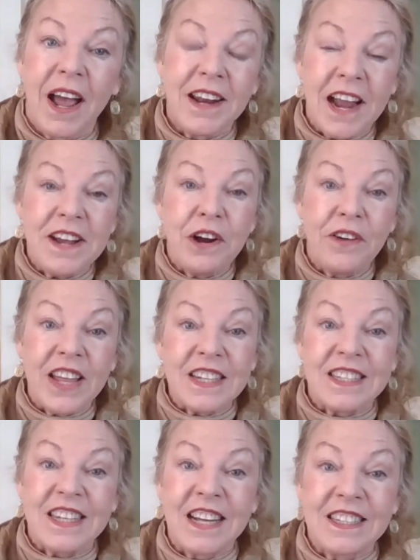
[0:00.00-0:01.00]
And I know
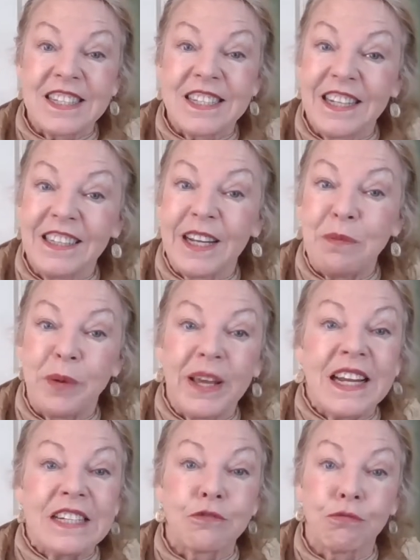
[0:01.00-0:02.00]
that sounds silly,
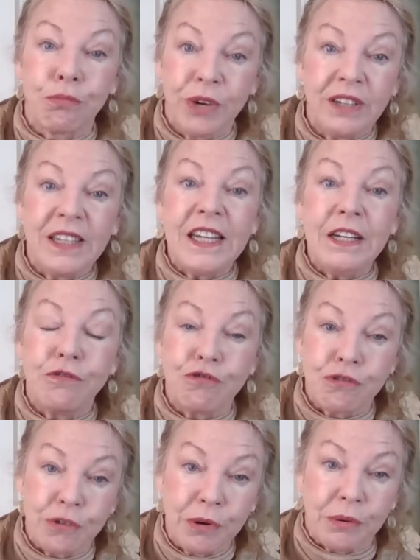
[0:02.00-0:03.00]
but it's really
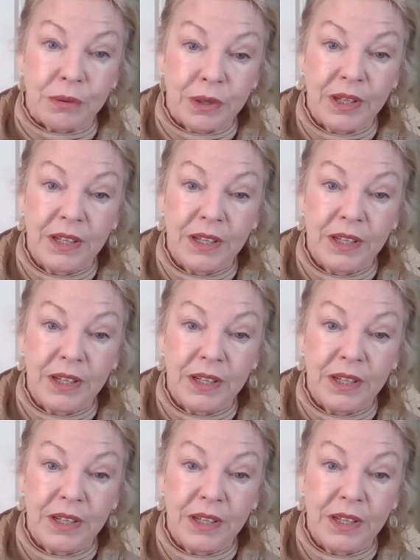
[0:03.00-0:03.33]
true.